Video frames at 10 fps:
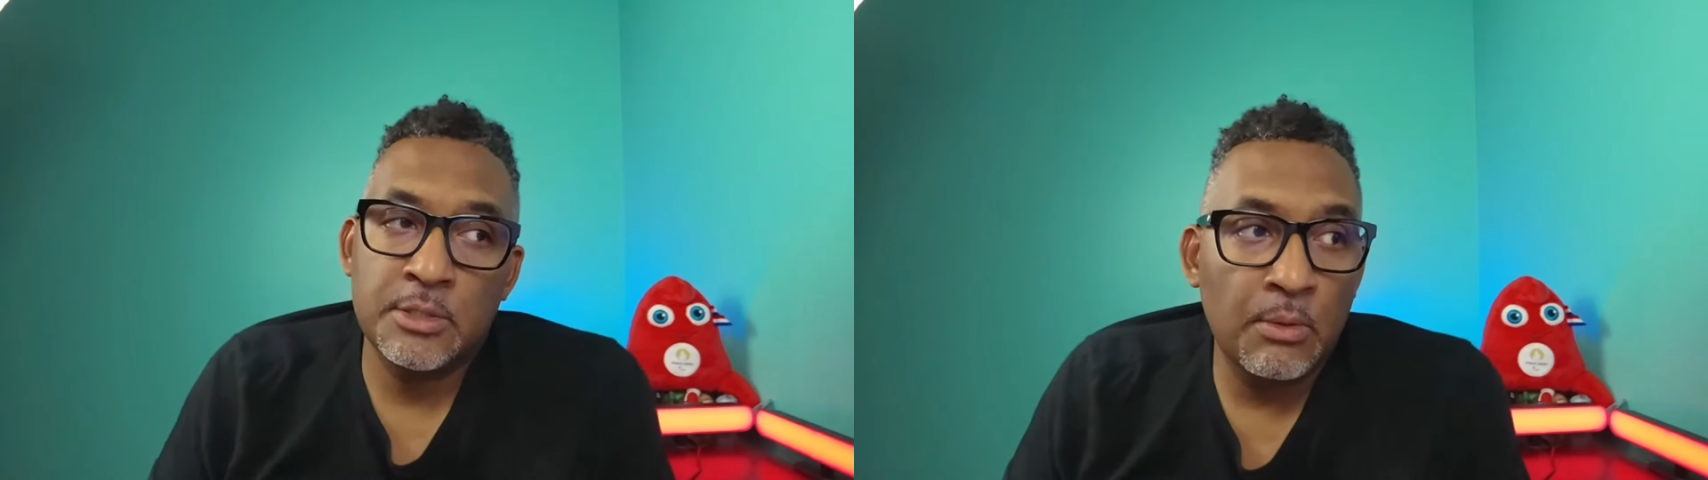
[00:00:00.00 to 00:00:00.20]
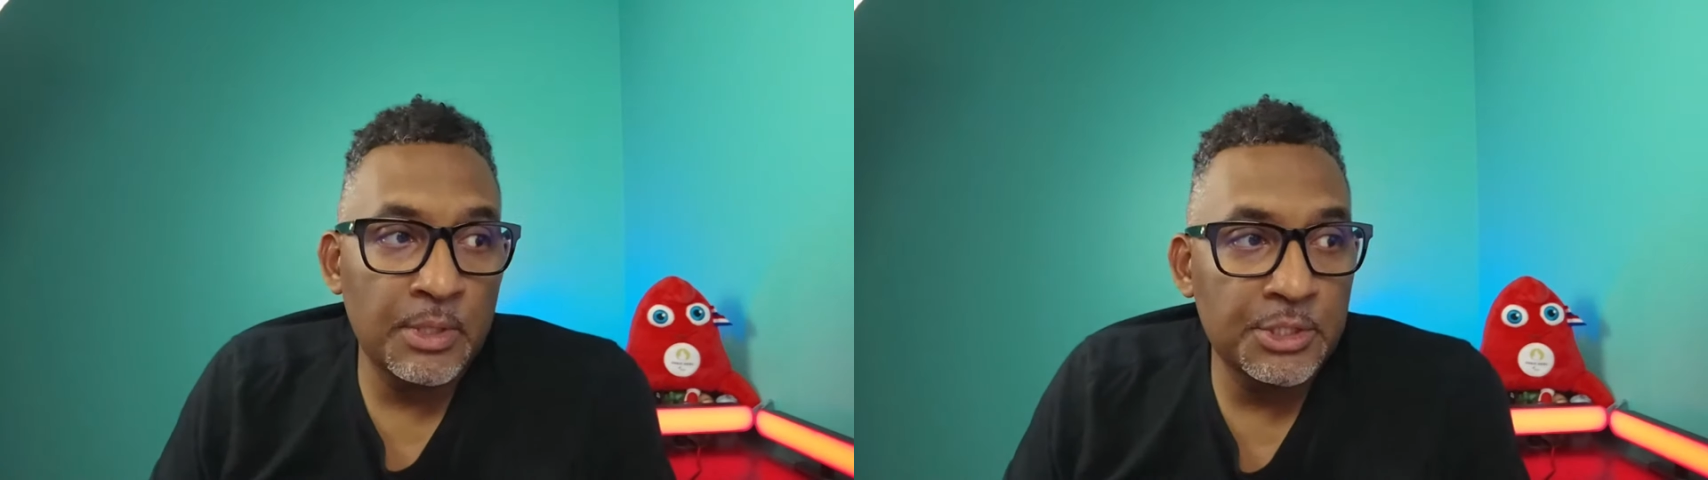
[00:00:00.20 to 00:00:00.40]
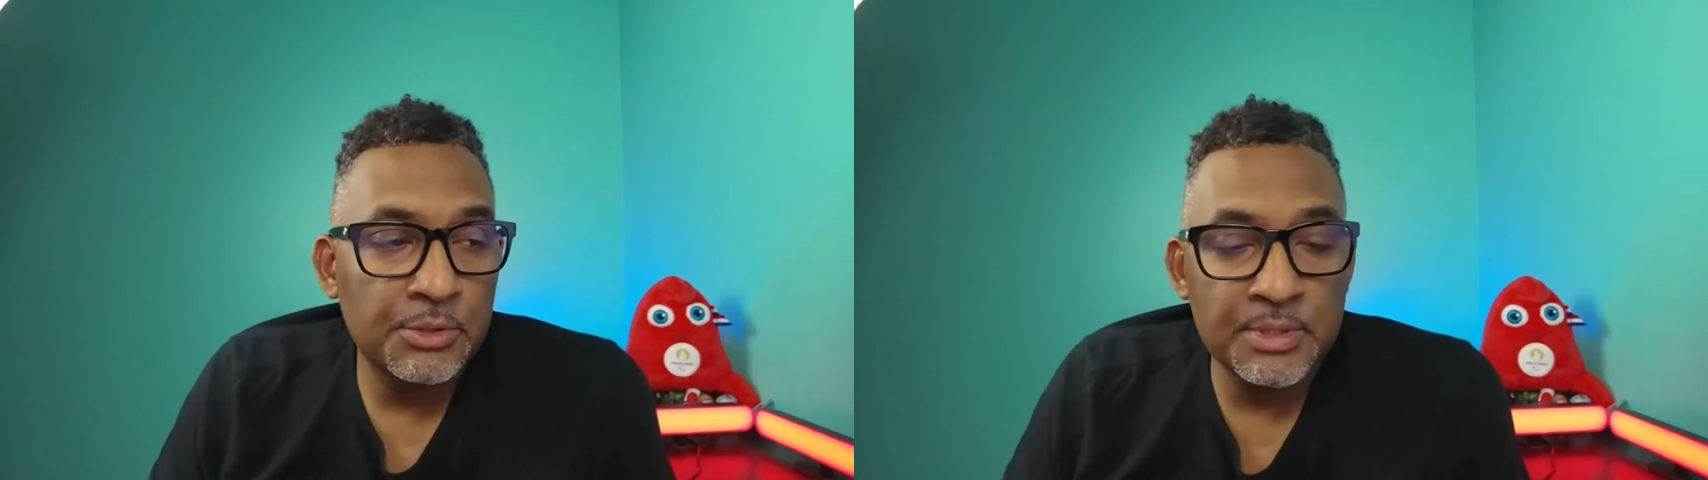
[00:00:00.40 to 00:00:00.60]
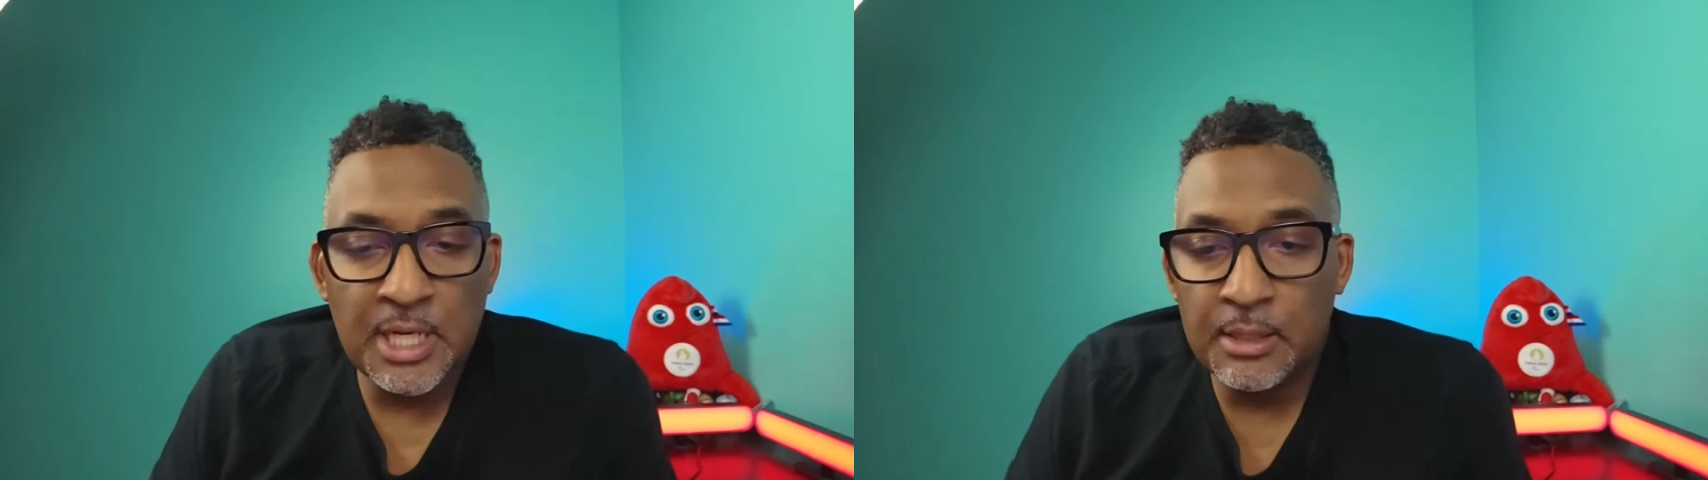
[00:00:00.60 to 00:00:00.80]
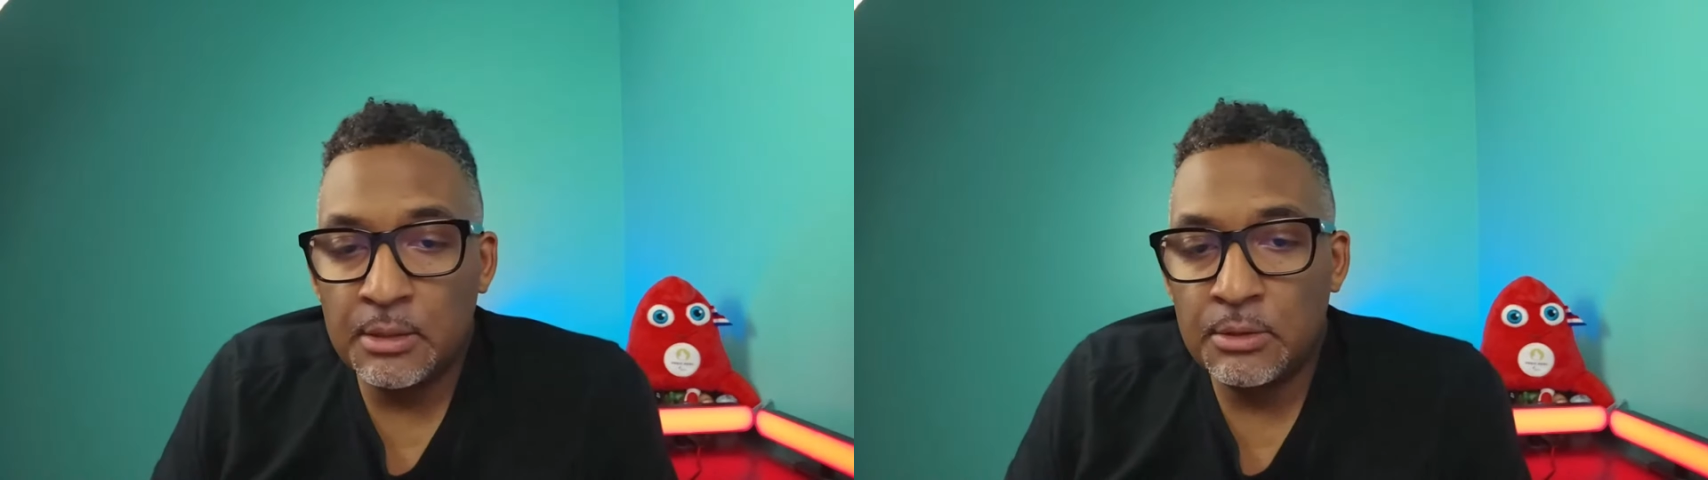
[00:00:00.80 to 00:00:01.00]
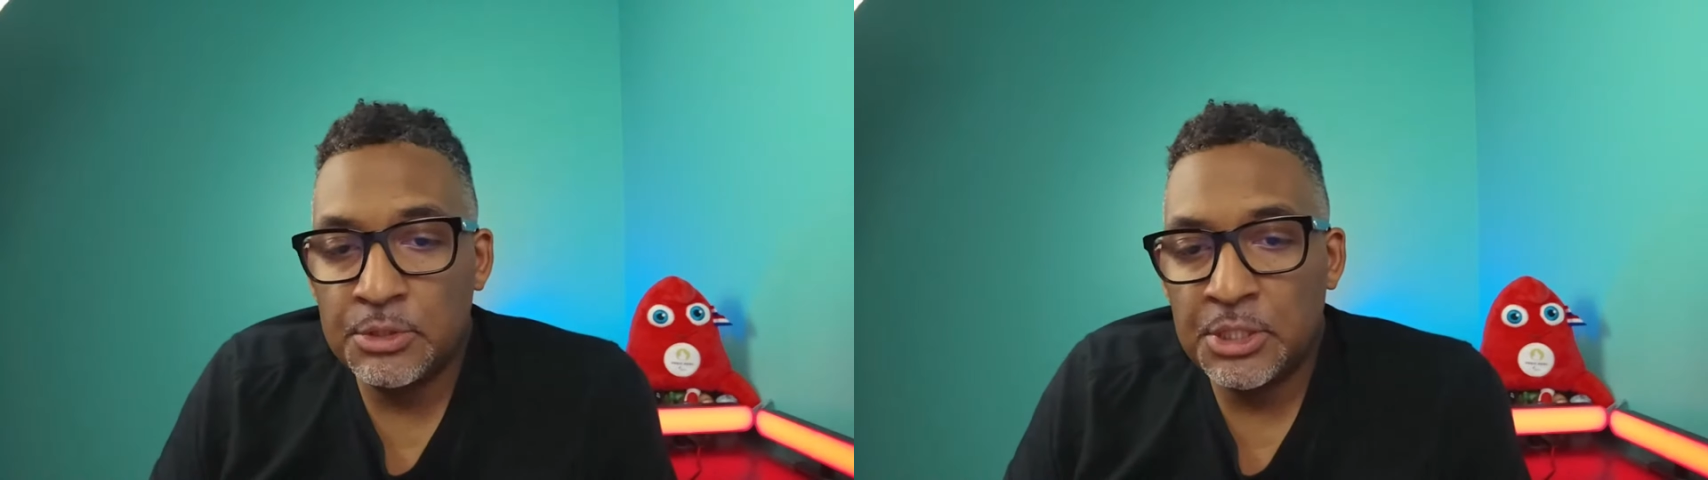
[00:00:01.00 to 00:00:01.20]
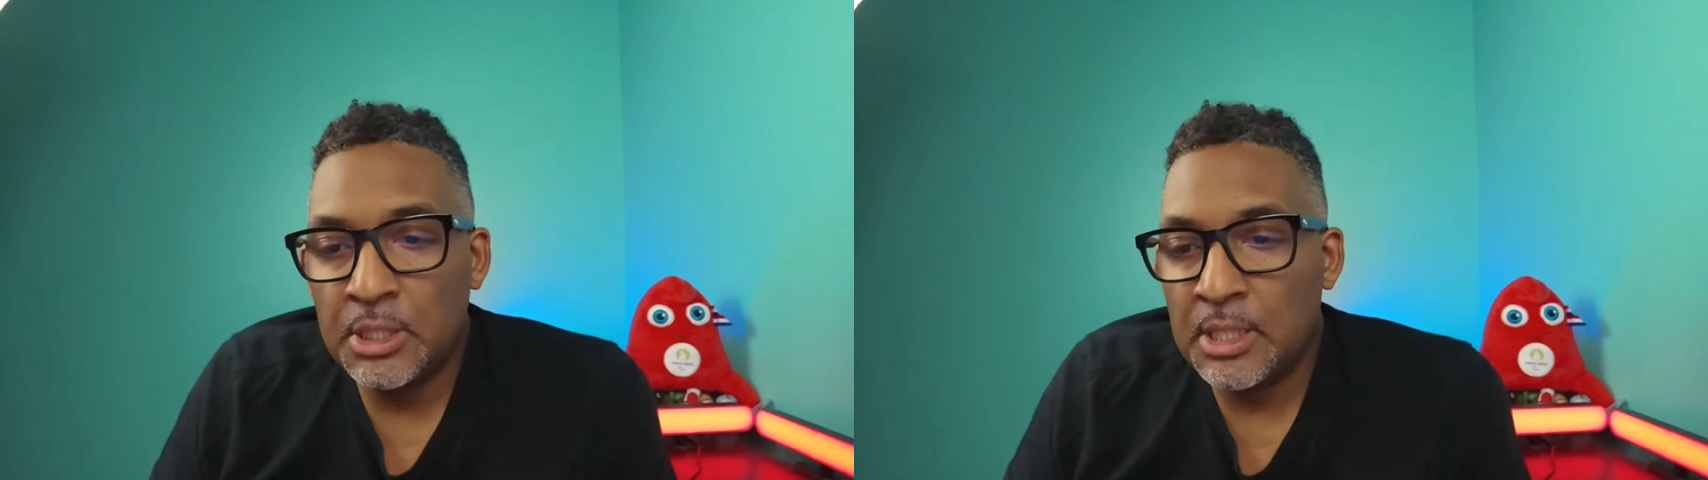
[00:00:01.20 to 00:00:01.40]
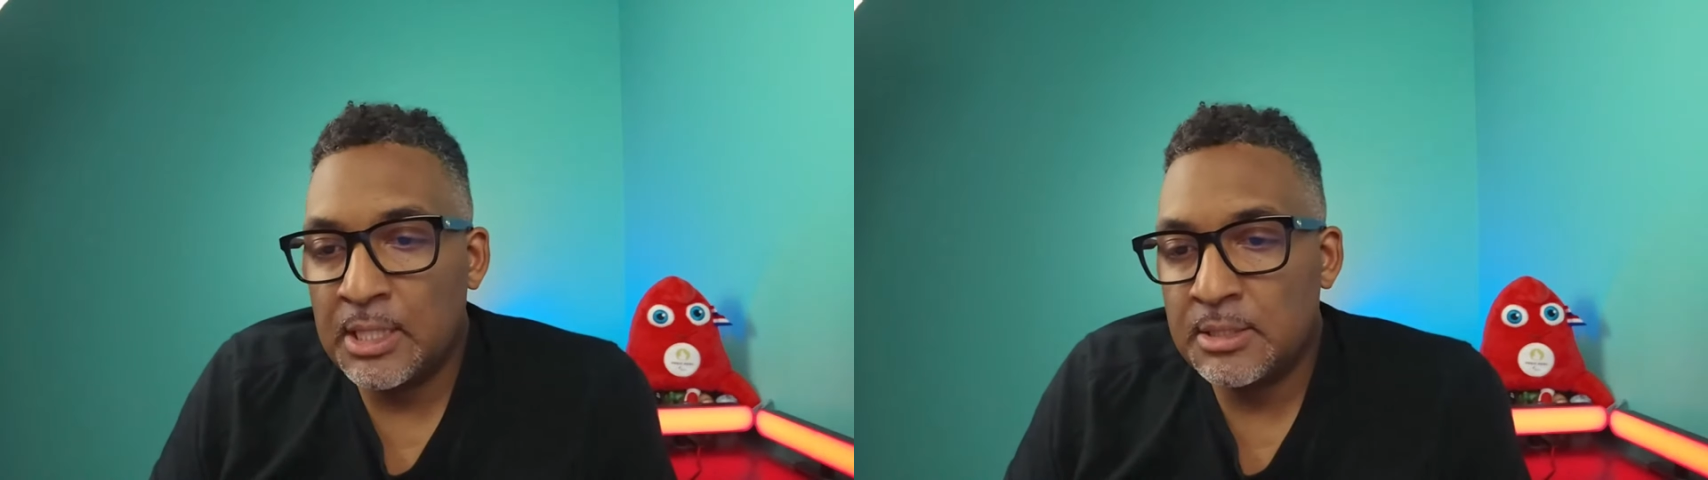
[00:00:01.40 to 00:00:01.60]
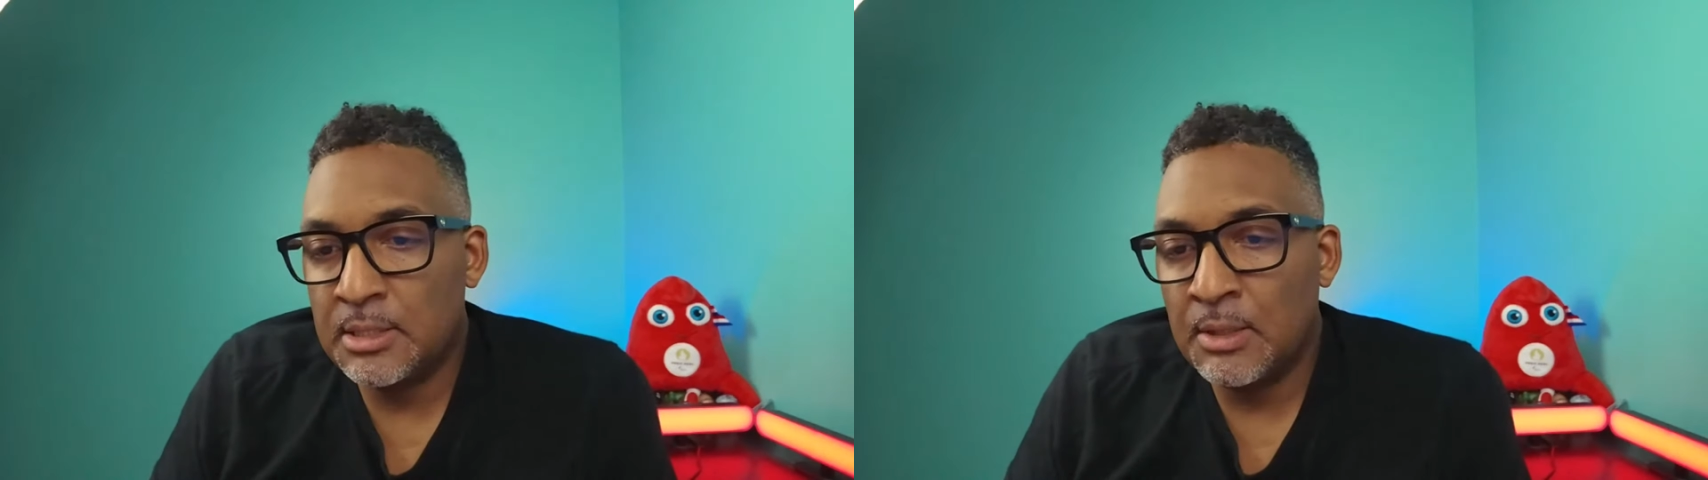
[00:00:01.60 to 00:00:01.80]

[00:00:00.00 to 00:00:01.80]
So when she was at the Eugene Classic,